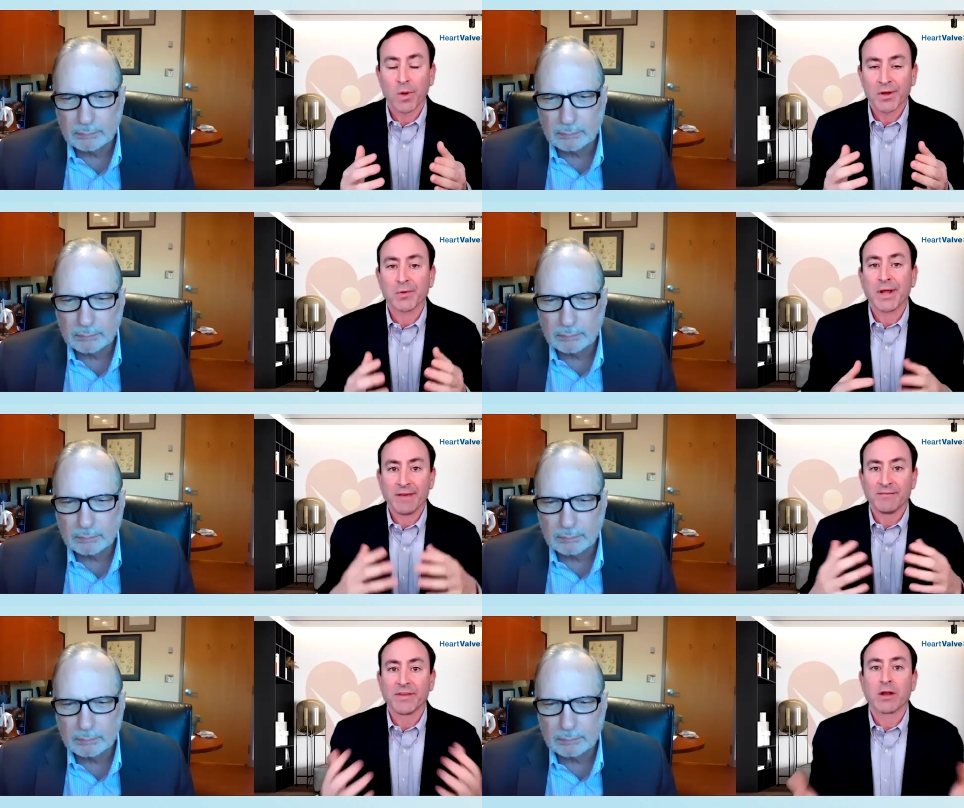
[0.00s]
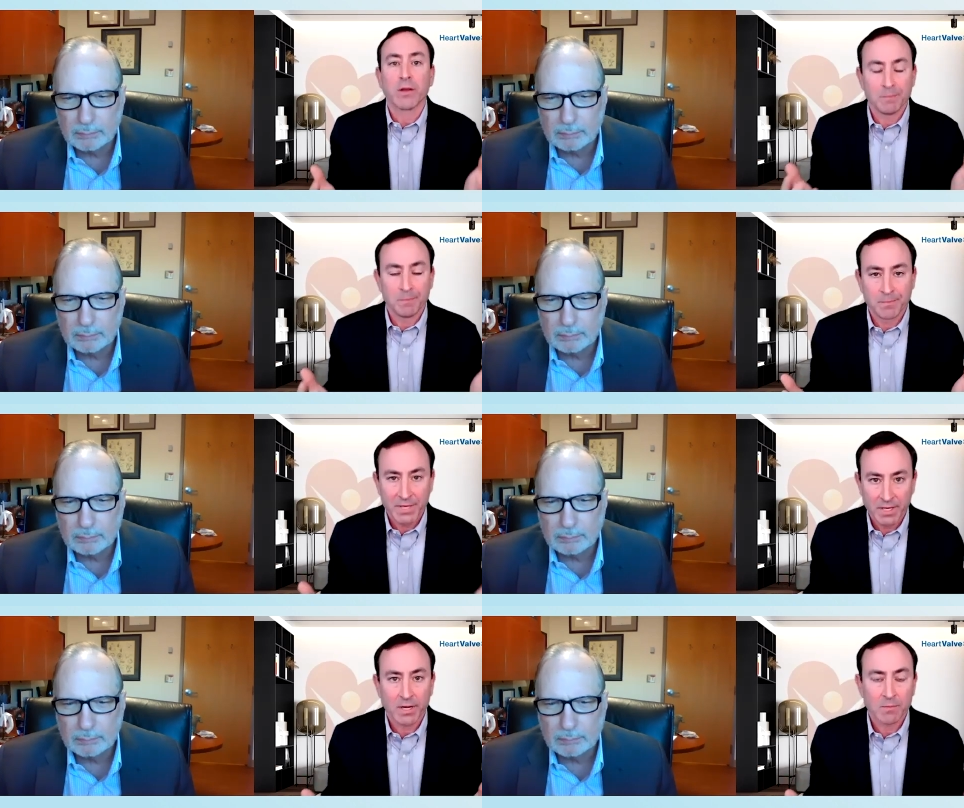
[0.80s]
Speaker 1: wondering a very
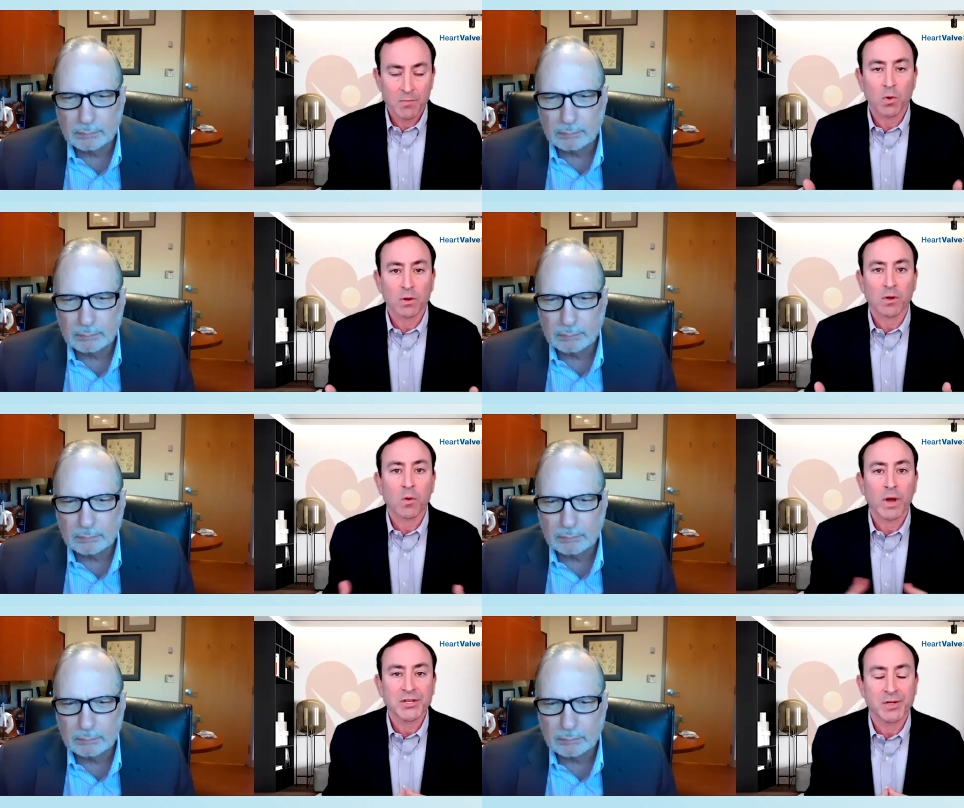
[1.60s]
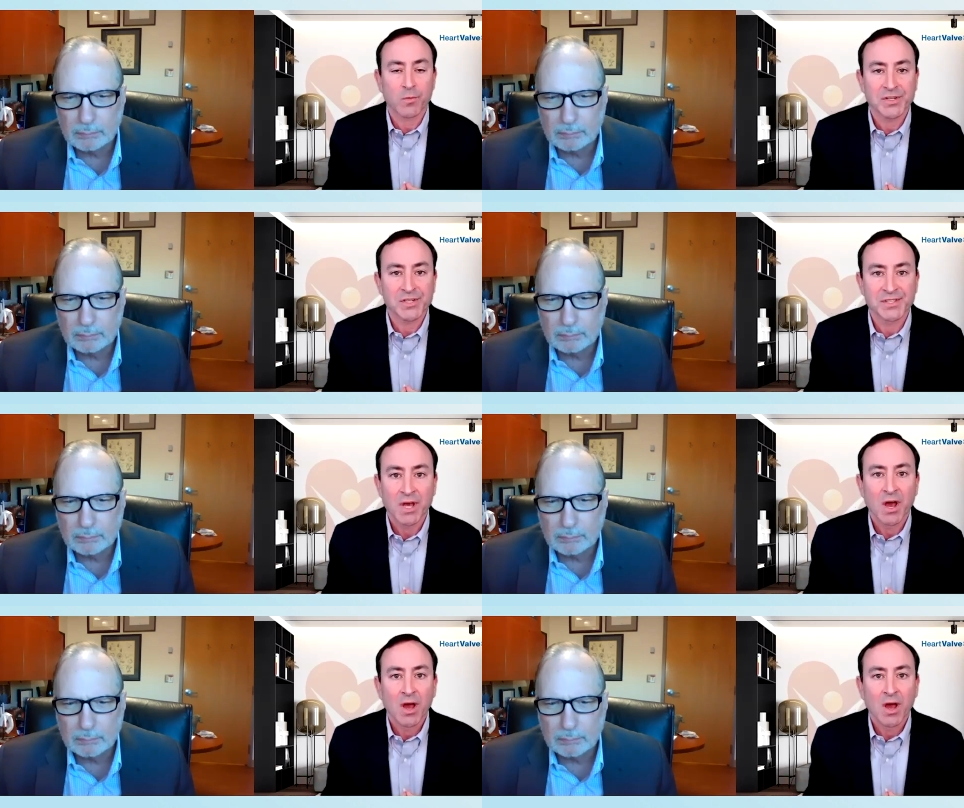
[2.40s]
big and important question, which is,